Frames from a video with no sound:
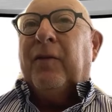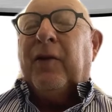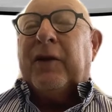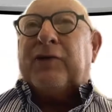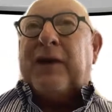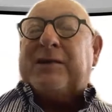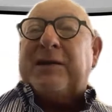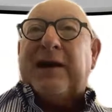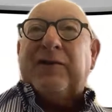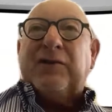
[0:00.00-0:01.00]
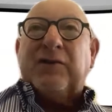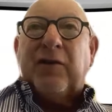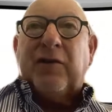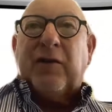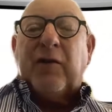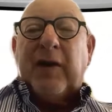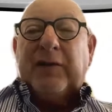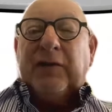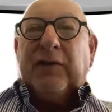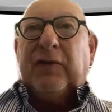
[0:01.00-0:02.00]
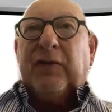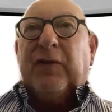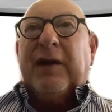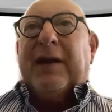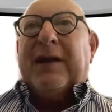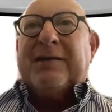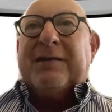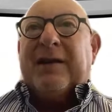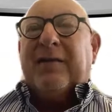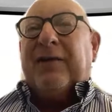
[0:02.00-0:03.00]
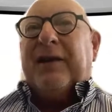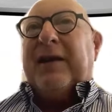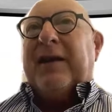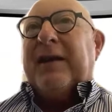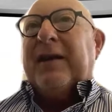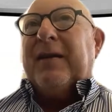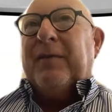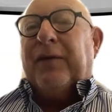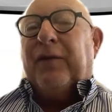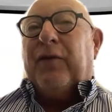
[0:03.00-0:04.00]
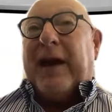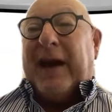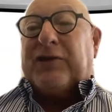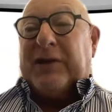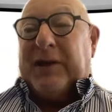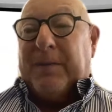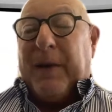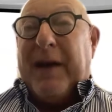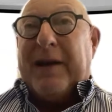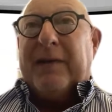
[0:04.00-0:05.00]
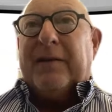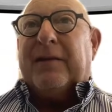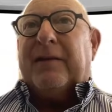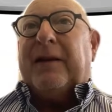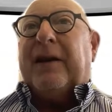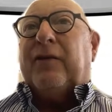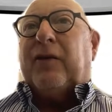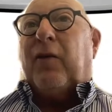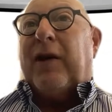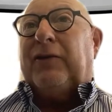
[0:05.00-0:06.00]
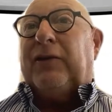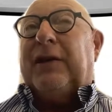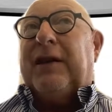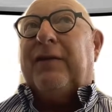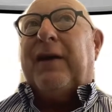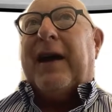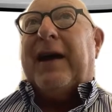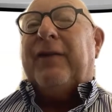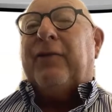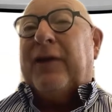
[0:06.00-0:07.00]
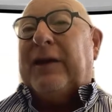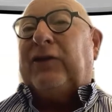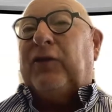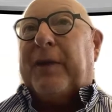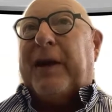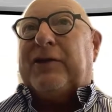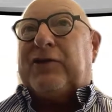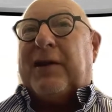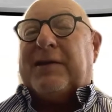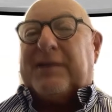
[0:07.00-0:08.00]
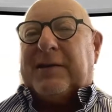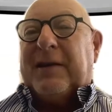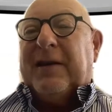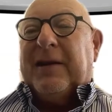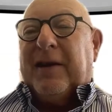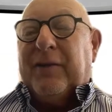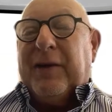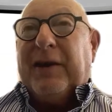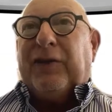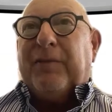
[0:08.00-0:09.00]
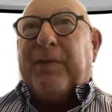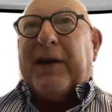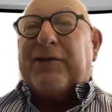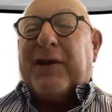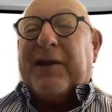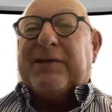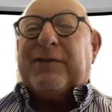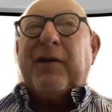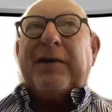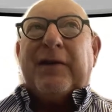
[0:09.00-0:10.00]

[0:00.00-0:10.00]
what tracing agents are required to do is before they're actually paid, they're required to give a ready-to-pay trace. A ready-to-pay trace is one